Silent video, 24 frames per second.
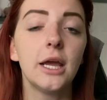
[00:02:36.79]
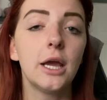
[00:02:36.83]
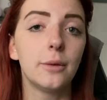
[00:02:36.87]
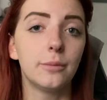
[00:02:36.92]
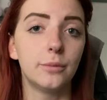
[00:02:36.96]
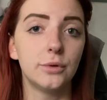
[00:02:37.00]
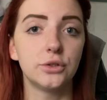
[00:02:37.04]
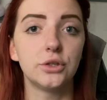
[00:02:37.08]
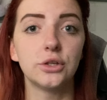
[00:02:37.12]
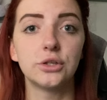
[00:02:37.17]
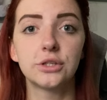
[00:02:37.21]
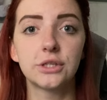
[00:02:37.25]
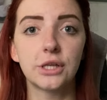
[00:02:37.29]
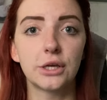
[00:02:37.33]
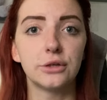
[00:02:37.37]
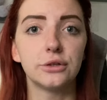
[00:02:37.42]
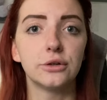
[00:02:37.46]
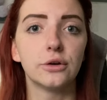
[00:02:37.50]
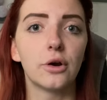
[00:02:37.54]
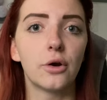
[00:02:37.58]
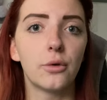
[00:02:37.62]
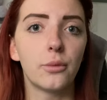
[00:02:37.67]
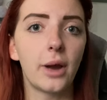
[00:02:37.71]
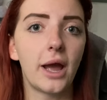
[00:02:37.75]
but just so
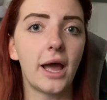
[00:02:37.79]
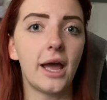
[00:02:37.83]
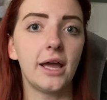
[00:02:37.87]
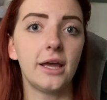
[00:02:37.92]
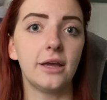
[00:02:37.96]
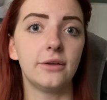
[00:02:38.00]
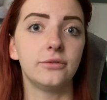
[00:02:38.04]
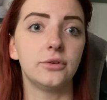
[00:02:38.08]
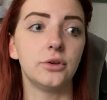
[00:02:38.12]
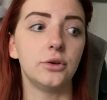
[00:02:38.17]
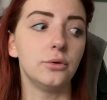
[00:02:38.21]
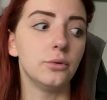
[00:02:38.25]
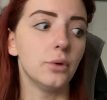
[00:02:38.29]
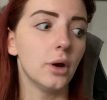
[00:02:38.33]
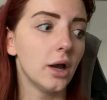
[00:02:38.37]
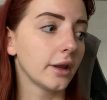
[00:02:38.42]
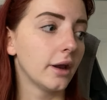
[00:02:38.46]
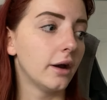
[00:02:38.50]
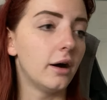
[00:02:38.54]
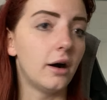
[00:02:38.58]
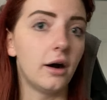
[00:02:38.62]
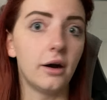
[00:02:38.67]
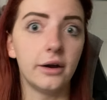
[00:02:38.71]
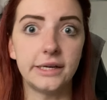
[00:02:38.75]
you're aware if you
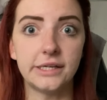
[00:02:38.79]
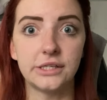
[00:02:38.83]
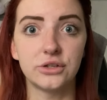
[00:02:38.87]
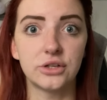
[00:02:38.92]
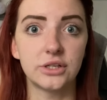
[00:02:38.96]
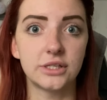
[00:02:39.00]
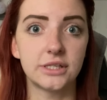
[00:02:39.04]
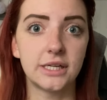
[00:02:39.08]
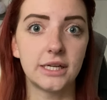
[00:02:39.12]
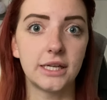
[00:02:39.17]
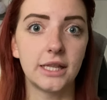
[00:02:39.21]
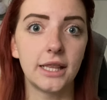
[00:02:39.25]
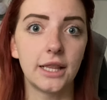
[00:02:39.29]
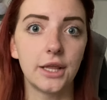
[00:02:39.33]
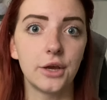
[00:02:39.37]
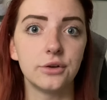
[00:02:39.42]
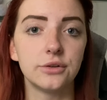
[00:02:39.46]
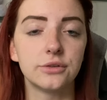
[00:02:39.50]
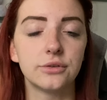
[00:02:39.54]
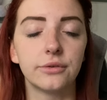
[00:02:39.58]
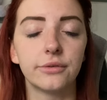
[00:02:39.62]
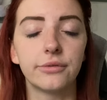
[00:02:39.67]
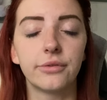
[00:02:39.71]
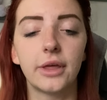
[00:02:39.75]
are interested in
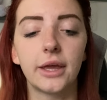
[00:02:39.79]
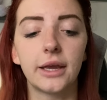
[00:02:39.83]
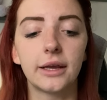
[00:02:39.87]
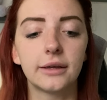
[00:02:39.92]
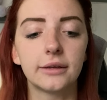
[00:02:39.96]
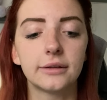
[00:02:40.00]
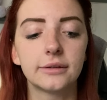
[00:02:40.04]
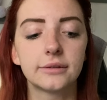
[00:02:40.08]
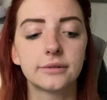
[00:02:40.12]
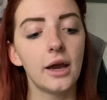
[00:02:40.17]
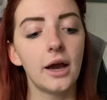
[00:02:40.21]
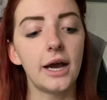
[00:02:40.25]
those sort of things.